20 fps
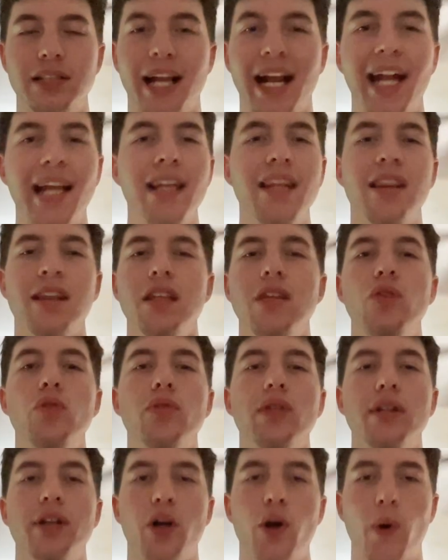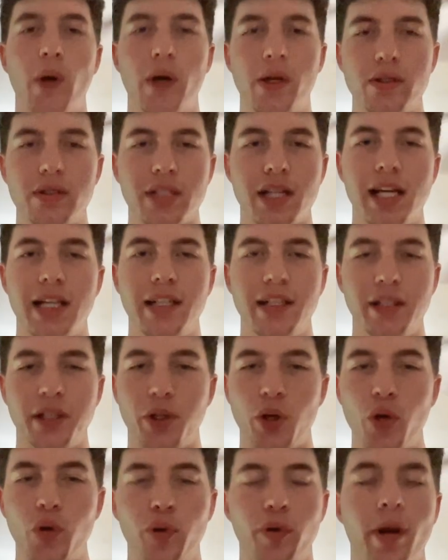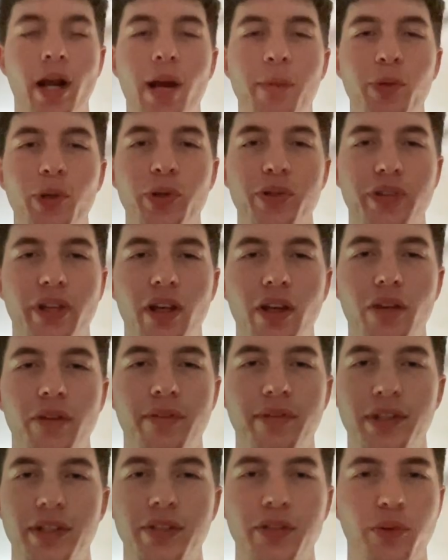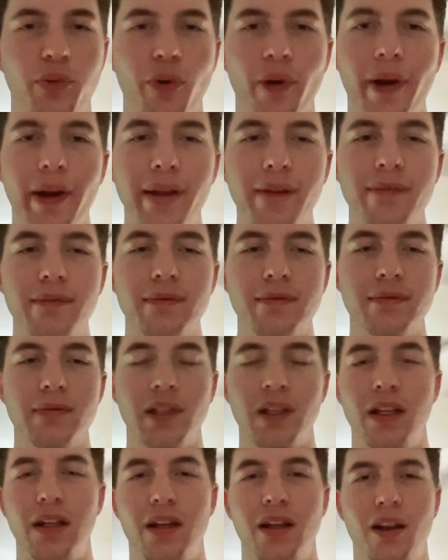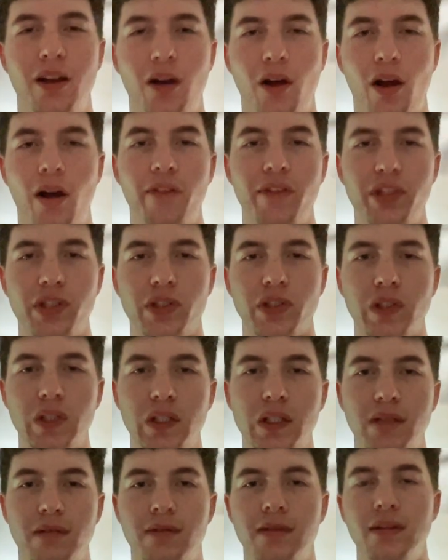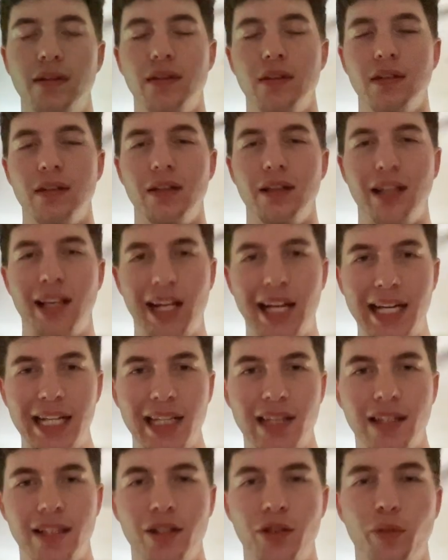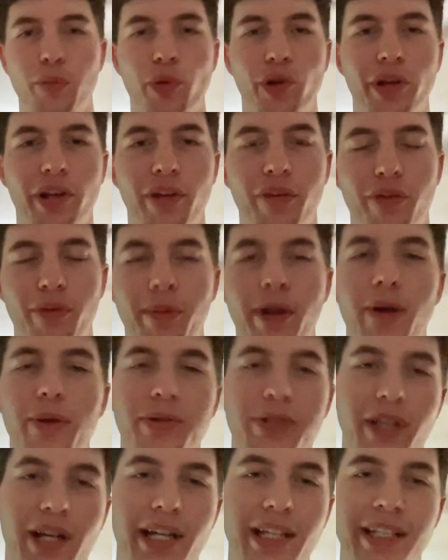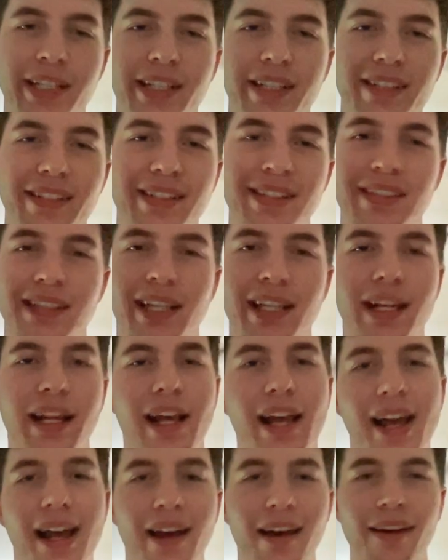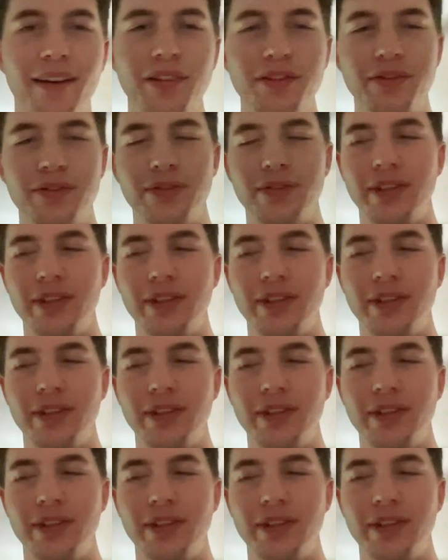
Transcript: anything you can go outside and go grab yourself is great. Obviously, anything you're bringing from outside in is going to have